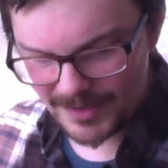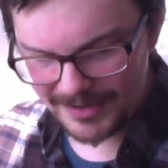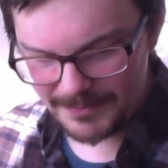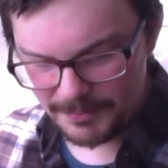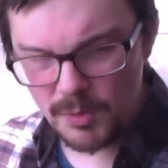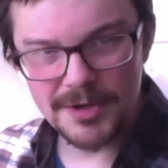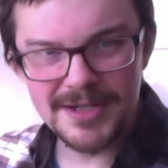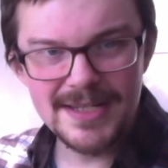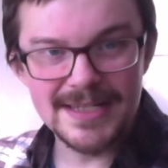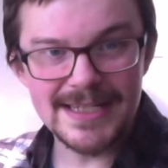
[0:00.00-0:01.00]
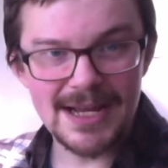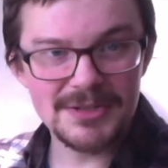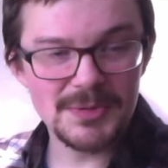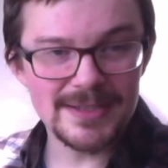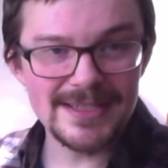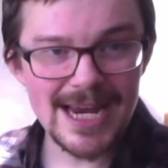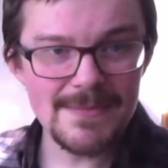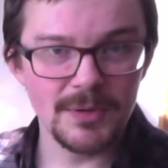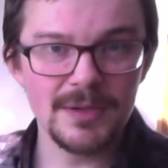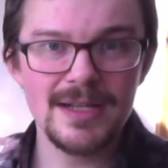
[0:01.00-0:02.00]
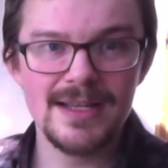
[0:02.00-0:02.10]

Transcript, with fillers: the board down to a table